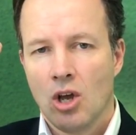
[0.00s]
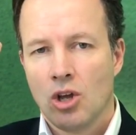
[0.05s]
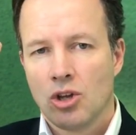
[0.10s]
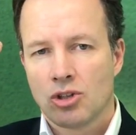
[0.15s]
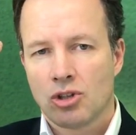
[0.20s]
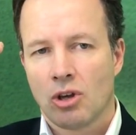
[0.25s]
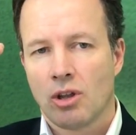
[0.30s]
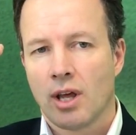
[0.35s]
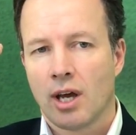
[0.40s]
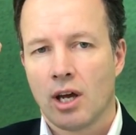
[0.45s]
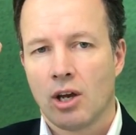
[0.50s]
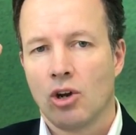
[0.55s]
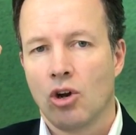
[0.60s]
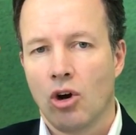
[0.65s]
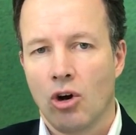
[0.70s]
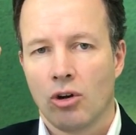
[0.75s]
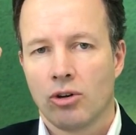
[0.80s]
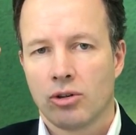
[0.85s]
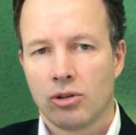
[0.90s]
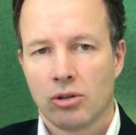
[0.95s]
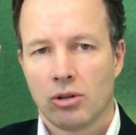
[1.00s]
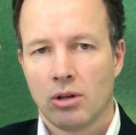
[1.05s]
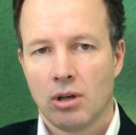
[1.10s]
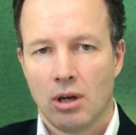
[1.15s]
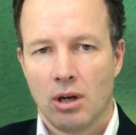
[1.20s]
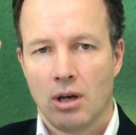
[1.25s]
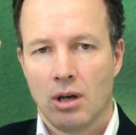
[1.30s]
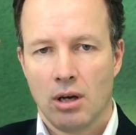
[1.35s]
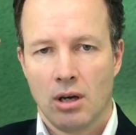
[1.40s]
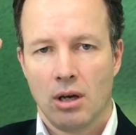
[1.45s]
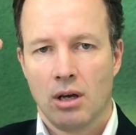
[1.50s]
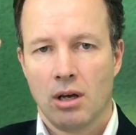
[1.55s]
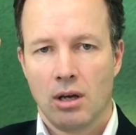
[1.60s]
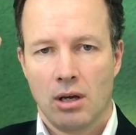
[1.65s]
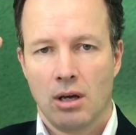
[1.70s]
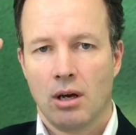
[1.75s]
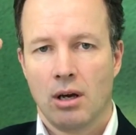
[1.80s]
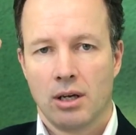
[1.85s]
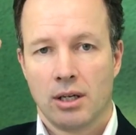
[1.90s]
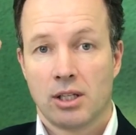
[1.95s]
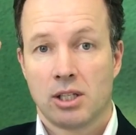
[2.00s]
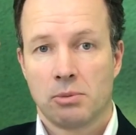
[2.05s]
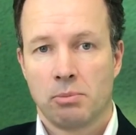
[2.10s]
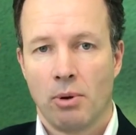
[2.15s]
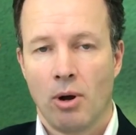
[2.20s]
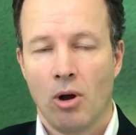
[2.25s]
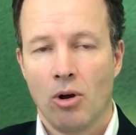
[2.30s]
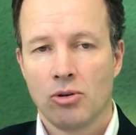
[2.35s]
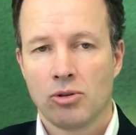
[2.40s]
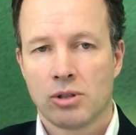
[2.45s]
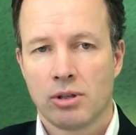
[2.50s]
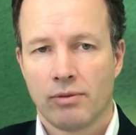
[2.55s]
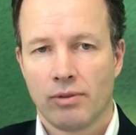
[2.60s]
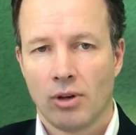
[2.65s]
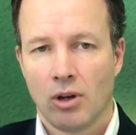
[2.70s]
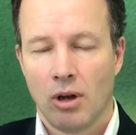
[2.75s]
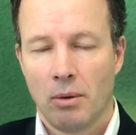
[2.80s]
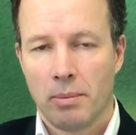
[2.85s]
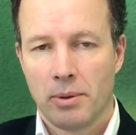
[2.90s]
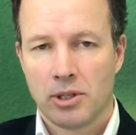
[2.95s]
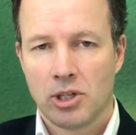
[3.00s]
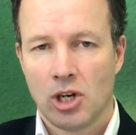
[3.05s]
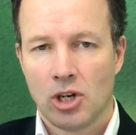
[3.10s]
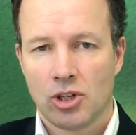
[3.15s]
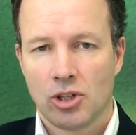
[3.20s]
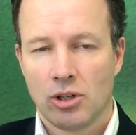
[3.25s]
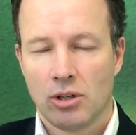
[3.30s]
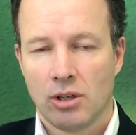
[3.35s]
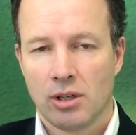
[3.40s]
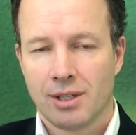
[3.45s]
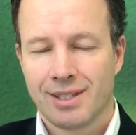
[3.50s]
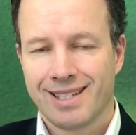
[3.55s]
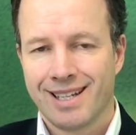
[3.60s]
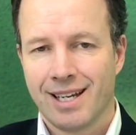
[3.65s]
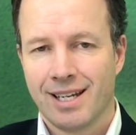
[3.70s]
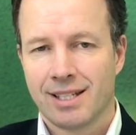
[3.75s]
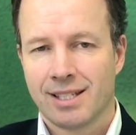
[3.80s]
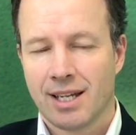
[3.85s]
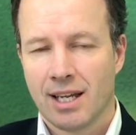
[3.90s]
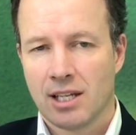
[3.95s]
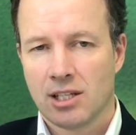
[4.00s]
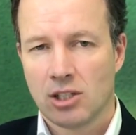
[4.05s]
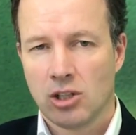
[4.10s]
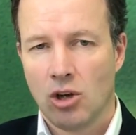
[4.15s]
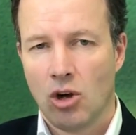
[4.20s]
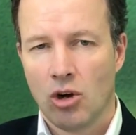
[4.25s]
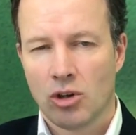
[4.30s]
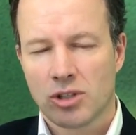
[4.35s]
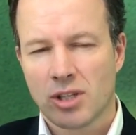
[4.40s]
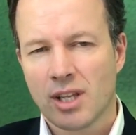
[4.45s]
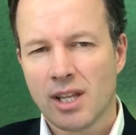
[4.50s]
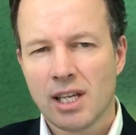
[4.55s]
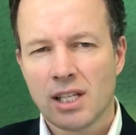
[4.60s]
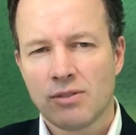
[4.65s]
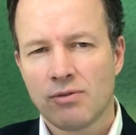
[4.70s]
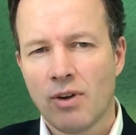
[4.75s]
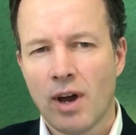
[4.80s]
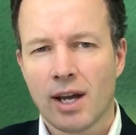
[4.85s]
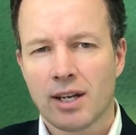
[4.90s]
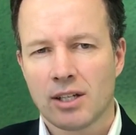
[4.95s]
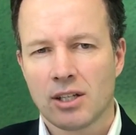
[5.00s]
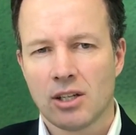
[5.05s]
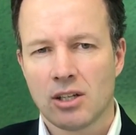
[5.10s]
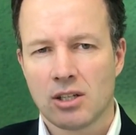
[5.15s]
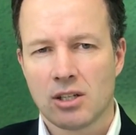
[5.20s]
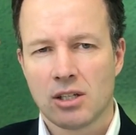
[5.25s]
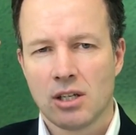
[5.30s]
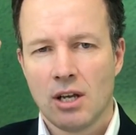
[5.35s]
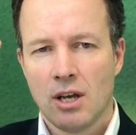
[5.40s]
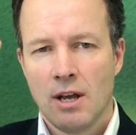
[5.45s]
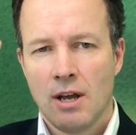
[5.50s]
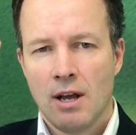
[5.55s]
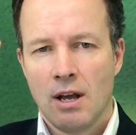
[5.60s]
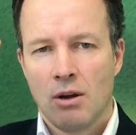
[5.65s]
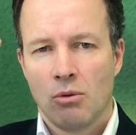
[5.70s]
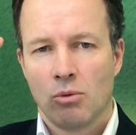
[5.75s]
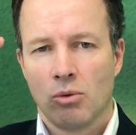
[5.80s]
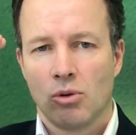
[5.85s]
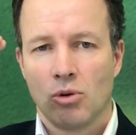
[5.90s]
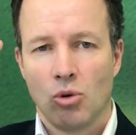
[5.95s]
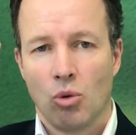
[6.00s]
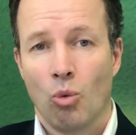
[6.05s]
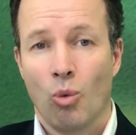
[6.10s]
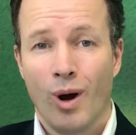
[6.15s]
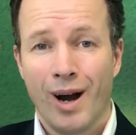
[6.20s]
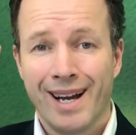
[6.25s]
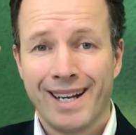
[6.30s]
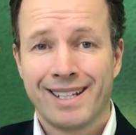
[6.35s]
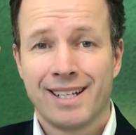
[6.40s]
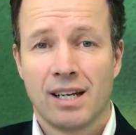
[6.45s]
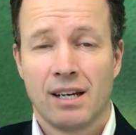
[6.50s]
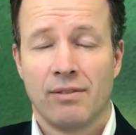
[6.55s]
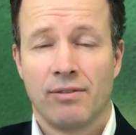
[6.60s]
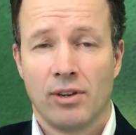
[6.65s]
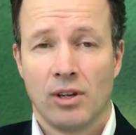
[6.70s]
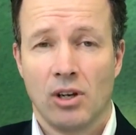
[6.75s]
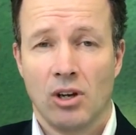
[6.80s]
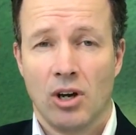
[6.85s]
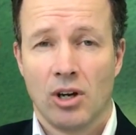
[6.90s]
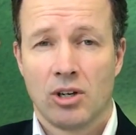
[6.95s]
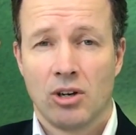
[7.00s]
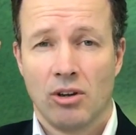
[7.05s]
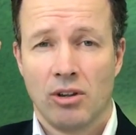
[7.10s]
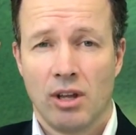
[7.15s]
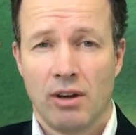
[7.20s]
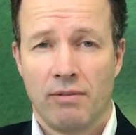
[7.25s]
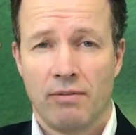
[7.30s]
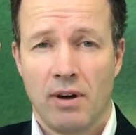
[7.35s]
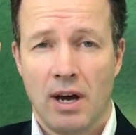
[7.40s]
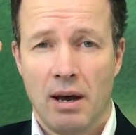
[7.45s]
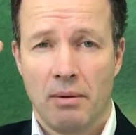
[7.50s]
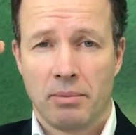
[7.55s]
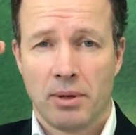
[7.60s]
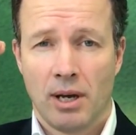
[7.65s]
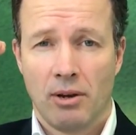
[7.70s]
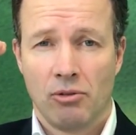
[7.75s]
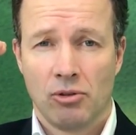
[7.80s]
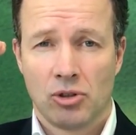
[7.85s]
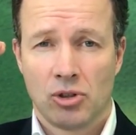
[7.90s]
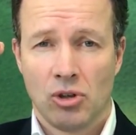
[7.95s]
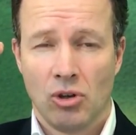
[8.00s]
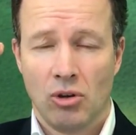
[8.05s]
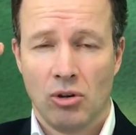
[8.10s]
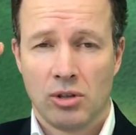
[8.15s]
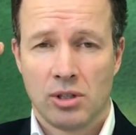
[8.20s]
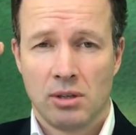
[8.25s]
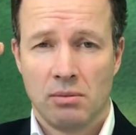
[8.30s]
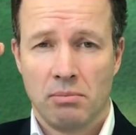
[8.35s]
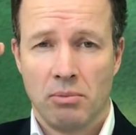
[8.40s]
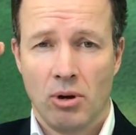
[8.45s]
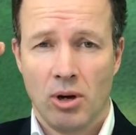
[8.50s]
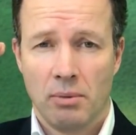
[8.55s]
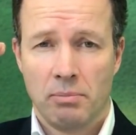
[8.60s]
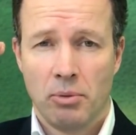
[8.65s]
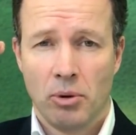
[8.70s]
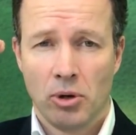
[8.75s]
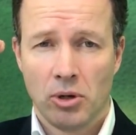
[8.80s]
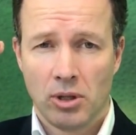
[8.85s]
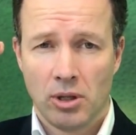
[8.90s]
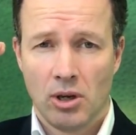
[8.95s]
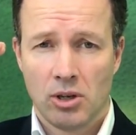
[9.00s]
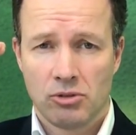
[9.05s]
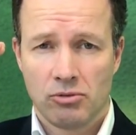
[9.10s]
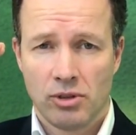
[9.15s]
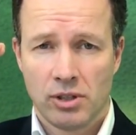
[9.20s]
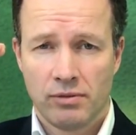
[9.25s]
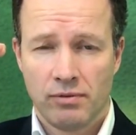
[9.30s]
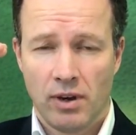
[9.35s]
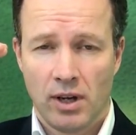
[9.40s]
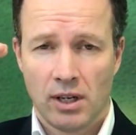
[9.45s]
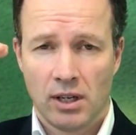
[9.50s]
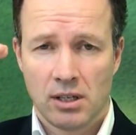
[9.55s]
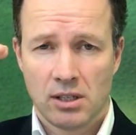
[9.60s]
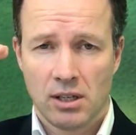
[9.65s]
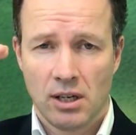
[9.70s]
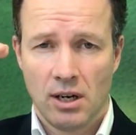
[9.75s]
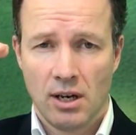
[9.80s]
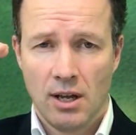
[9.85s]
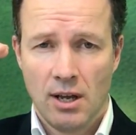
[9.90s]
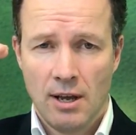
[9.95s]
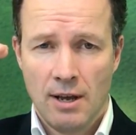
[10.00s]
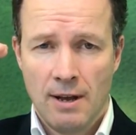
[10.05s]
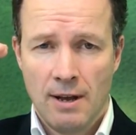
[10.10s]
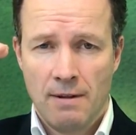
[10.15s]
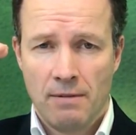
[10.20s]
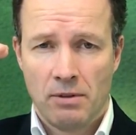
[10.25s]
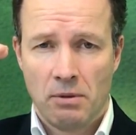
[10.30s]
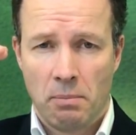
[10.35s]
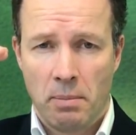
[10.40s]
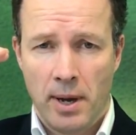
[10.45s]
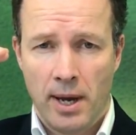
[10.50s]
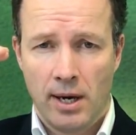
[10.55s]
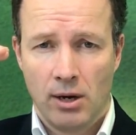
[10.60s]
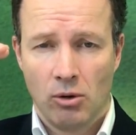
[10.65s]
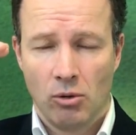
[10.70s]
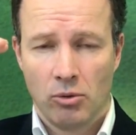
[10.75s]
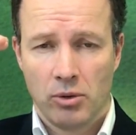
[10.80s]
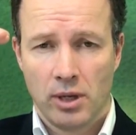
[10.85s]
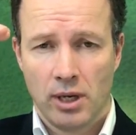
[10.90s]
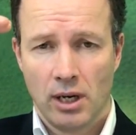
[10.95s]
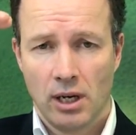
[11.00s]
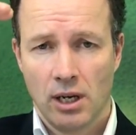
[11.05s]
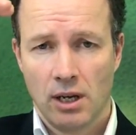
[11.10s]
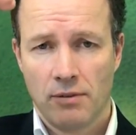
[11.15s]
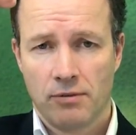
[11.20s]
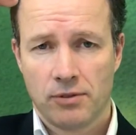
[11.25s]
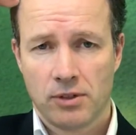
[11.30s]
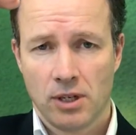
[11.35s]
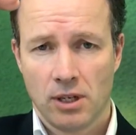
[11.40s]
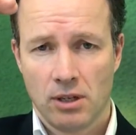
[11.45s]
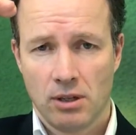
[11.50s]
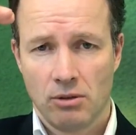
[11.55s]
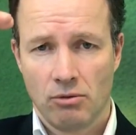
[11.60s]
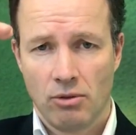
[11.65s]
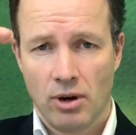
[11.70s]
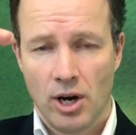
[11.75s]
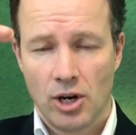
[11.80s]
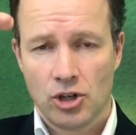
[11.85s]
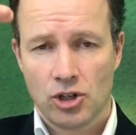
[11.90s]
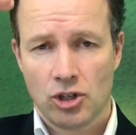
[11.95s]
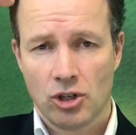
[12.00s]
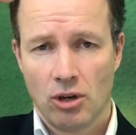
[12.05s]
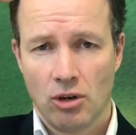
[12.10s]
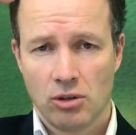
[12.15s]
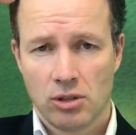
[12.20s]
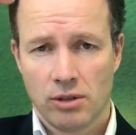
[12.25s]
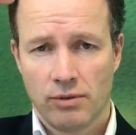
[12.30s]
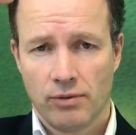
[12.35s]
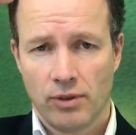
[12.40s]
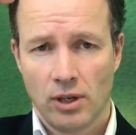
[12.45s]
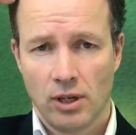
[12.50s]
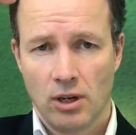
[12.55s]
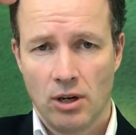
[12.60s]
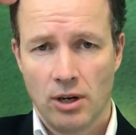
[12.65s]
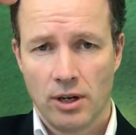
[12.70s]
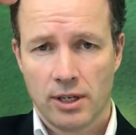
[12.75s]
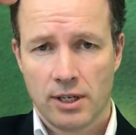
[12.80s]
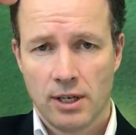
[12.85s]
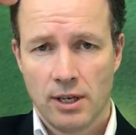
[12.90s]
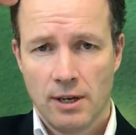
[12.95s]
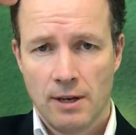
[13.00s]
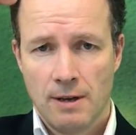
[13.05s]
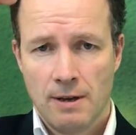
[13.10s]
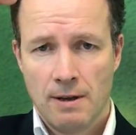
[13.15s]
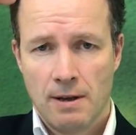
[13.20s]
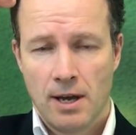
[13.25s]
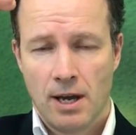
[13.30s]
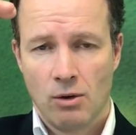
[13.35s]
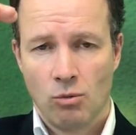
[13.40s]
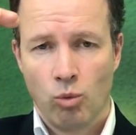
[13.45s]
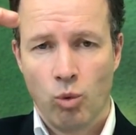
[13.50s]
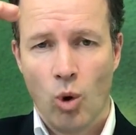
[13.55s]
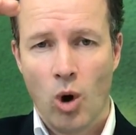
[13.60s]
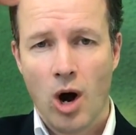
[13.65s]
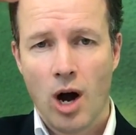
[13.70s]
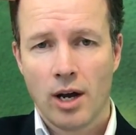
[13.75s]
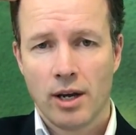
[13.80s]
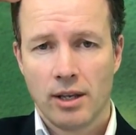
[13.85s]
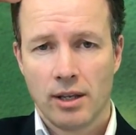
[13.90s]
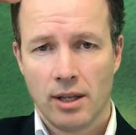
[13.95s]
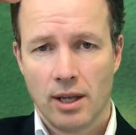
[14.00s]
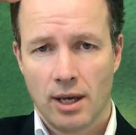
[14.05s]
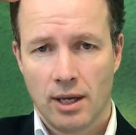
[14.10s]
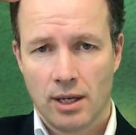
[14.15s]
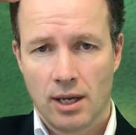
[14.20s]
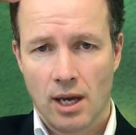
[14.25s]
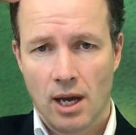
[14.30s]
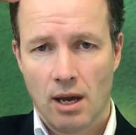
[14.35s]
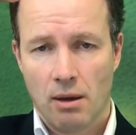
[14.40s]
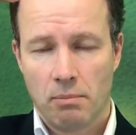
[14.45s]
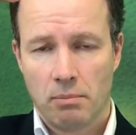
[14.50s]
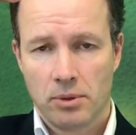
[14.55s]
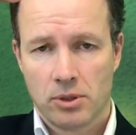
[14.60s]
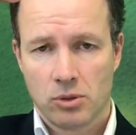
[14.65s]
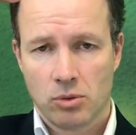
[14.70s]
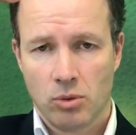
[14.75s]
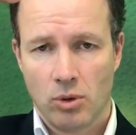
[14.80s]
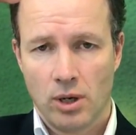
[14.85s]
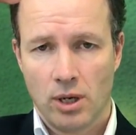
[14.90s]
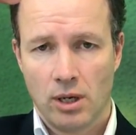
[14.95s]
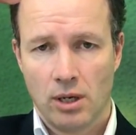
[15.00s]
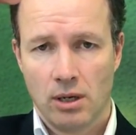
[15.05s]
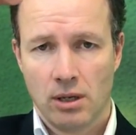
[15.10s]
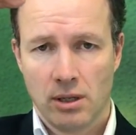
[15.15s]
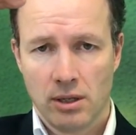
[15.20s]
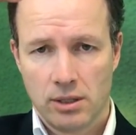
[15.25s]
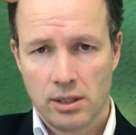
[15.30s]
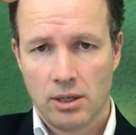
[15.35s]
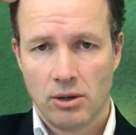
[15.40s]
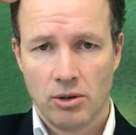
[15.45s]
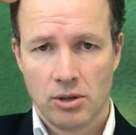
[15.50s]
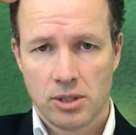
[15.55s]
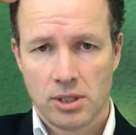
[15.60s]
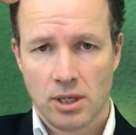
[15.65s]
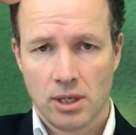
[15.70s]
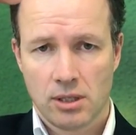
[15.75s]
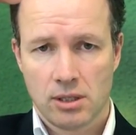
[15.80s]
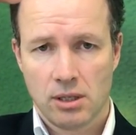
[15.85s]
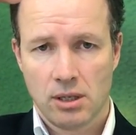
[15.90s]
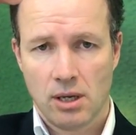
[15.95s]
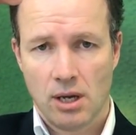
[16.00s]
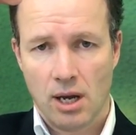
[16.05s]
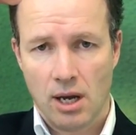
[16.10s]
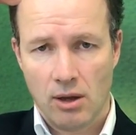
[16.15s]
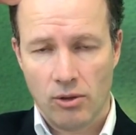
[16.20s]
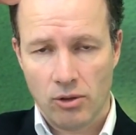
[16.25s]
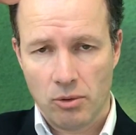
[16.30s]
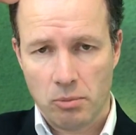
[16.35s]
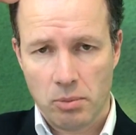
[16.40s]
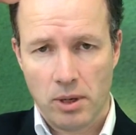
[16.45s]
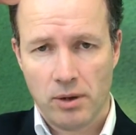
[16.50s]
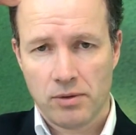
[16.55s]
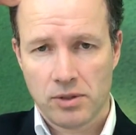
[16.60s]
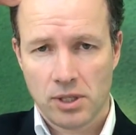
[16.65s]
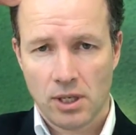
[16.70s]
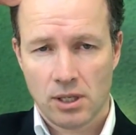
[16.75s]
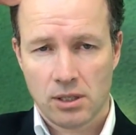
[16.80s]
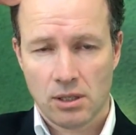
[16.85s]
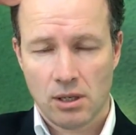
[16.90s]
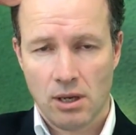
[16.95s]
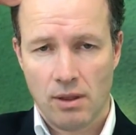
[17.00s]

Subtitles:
So they are not exposed, if you like, potentially to disease as long. So these factors were all weighted, if you like, on that farm gate returns. And by putting those risk factors in, the panel then lifted the ratios, if you like, and widen that gap between the dairy sector and the beef sector.